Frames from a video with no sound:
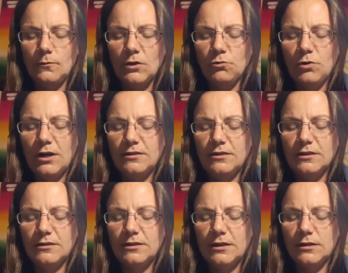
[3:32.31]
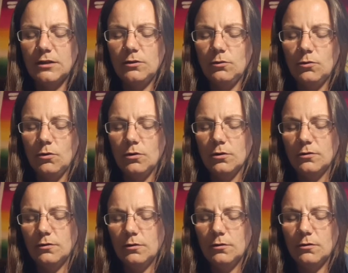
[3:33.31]
rising, ascendant, or
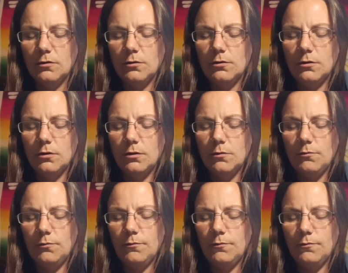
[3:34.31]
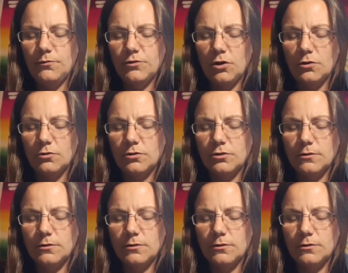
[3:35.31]
charts.